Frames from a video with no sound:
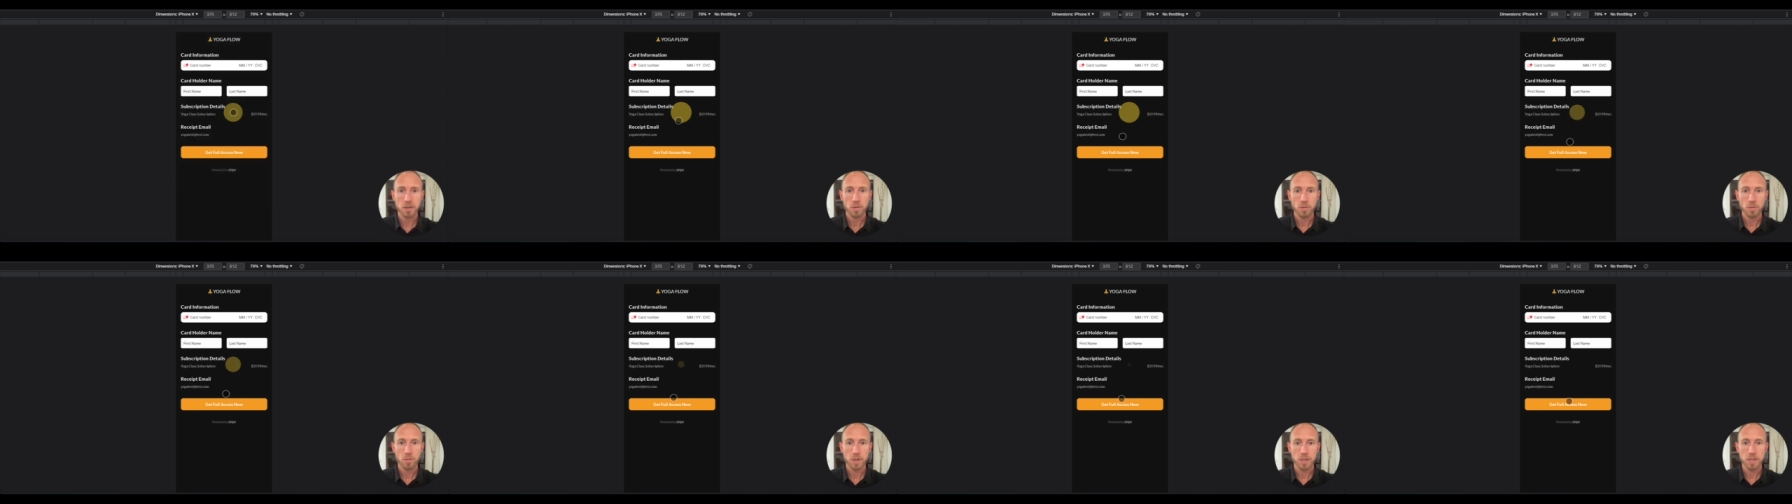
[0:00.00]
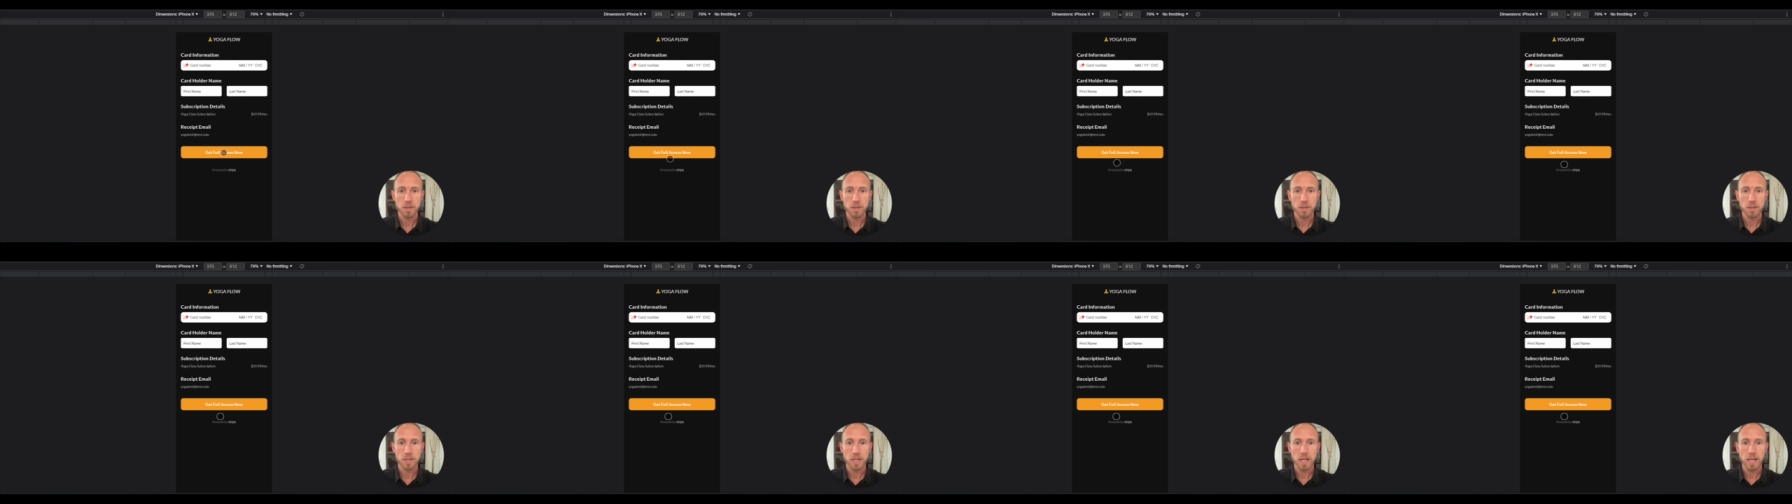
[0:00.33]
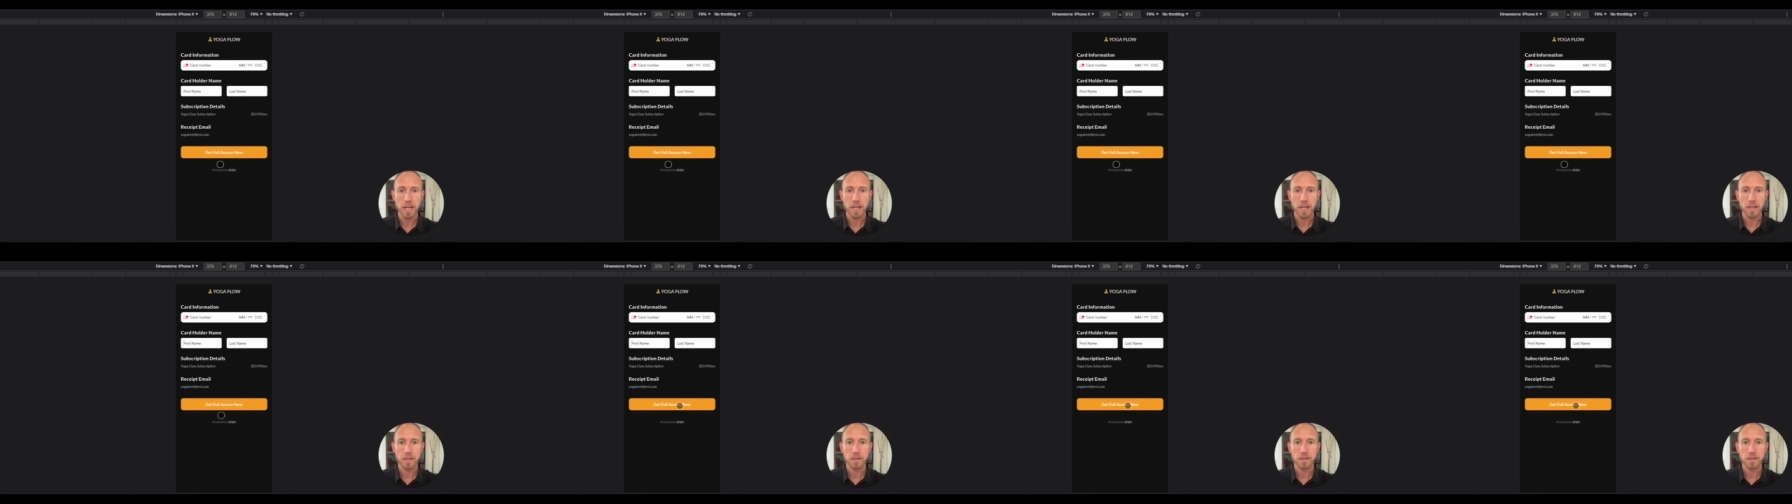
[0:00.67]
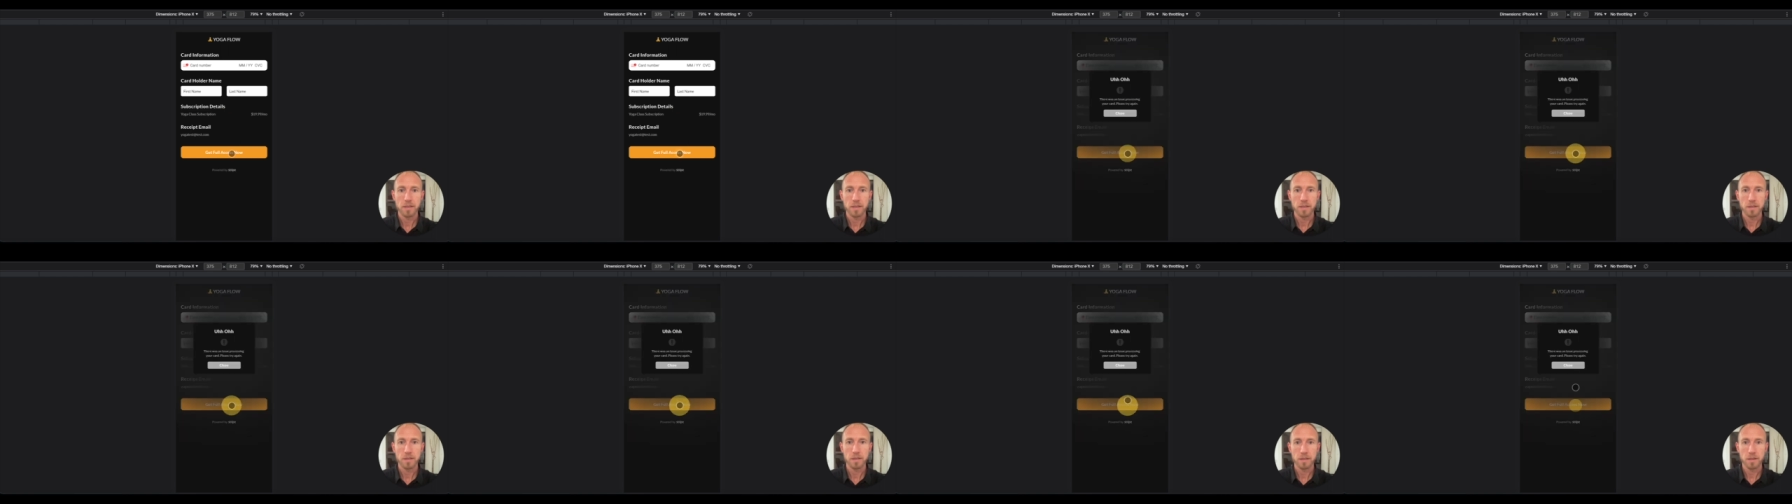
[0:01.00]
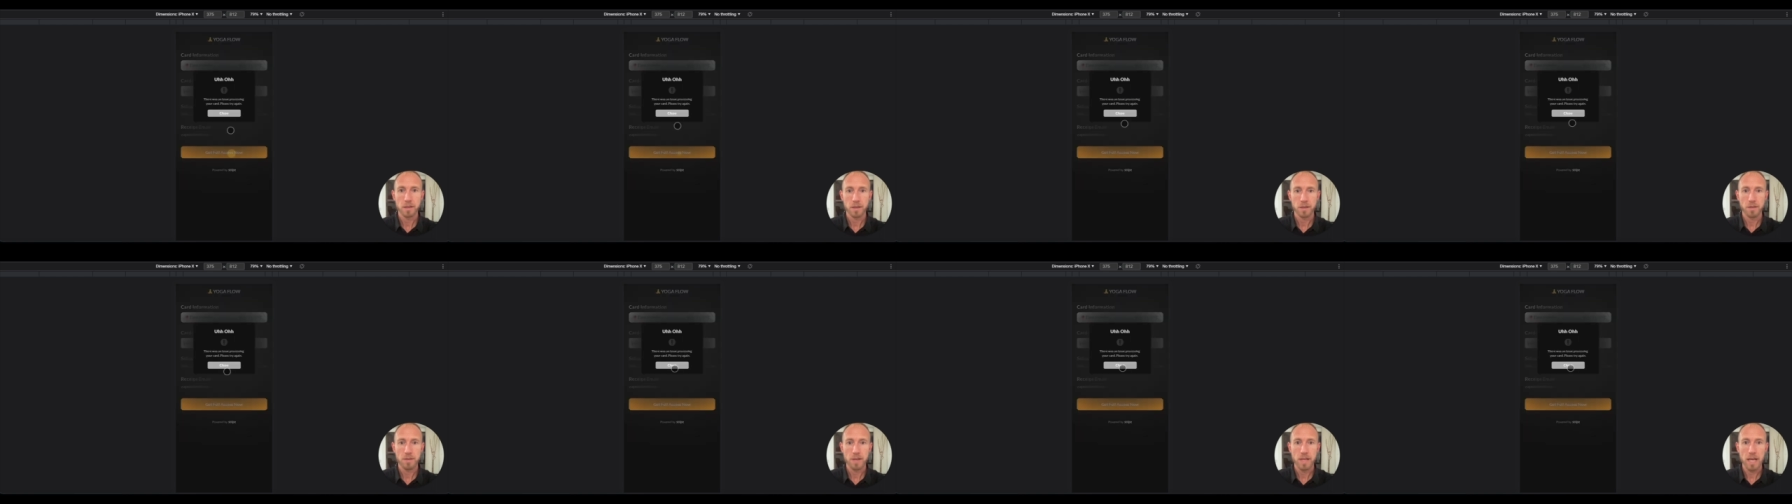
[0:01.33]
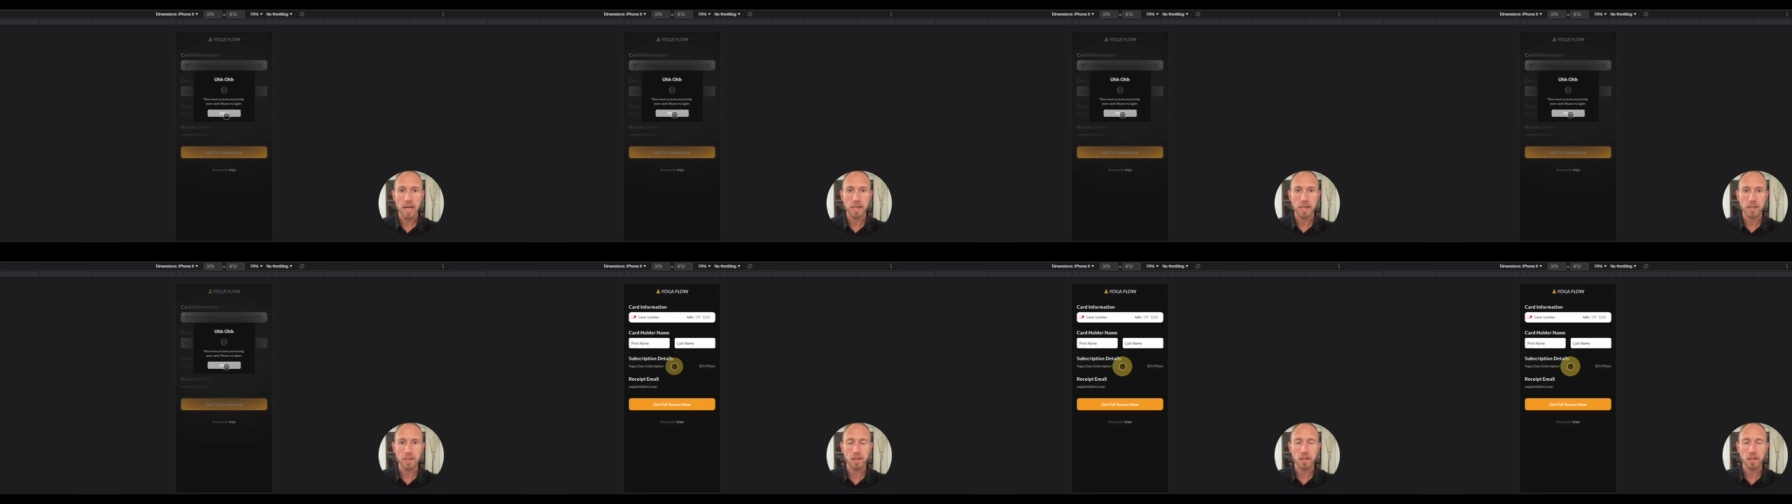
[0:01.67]
we just say
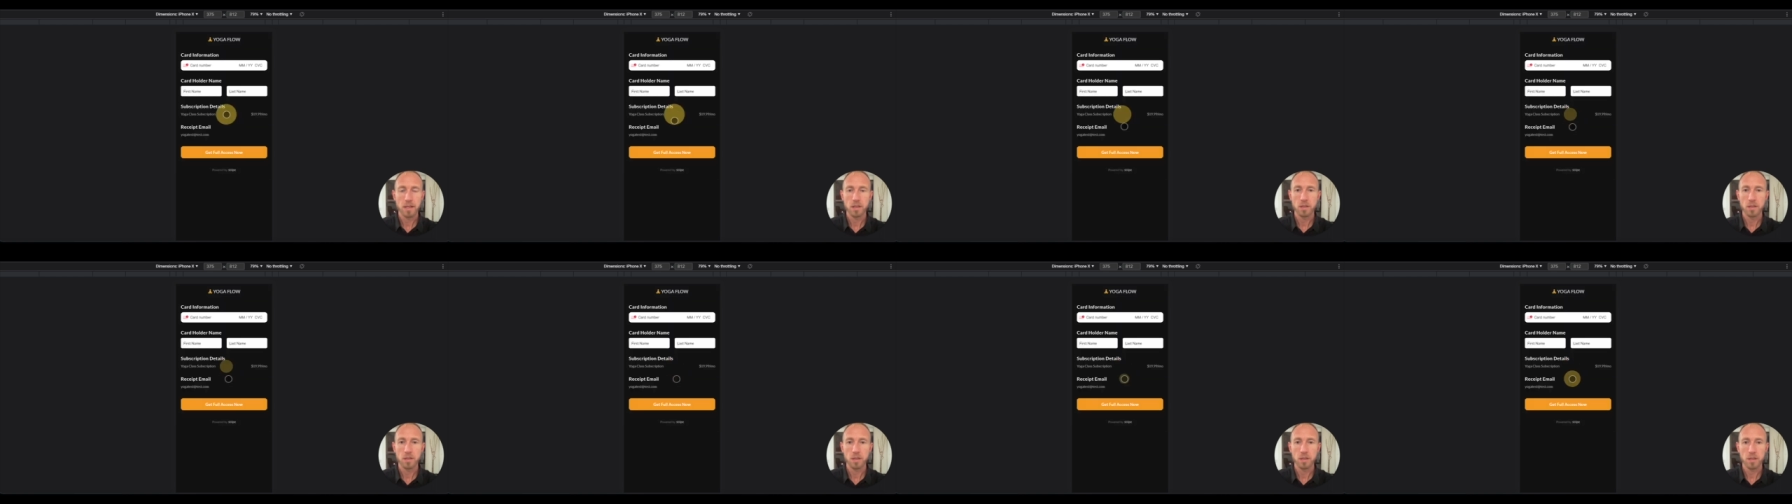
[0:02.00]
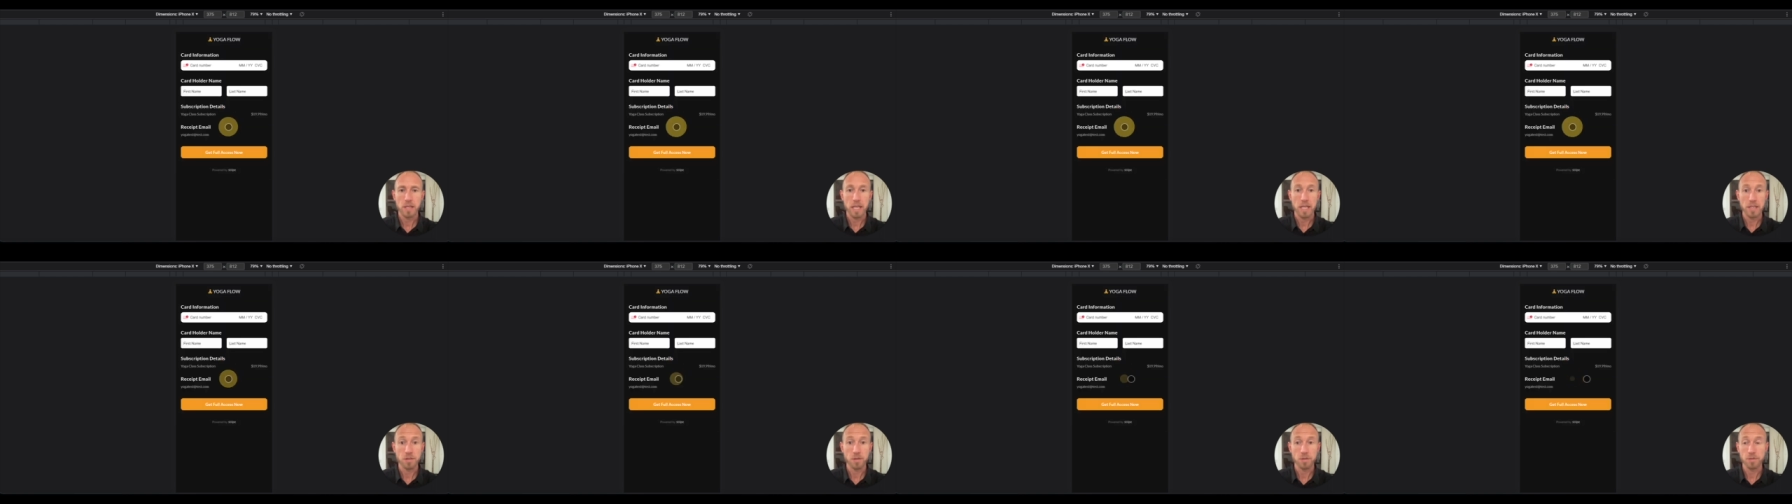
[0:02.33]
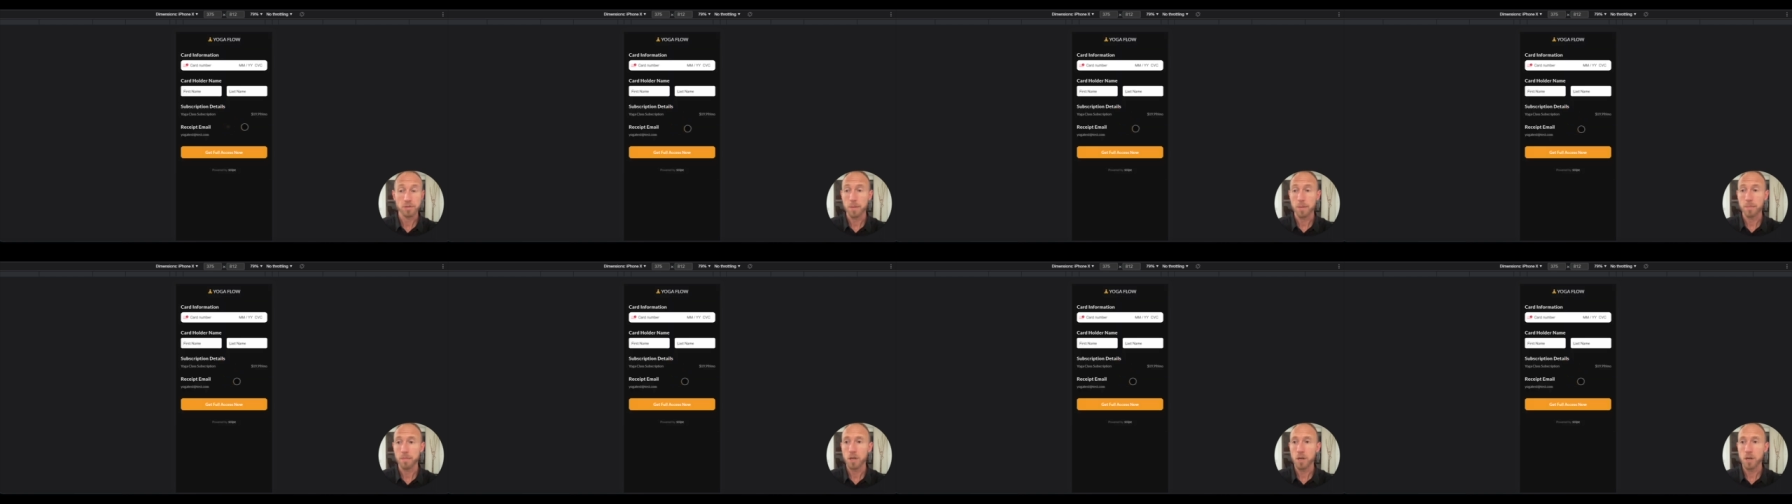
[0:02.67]
that that shows up.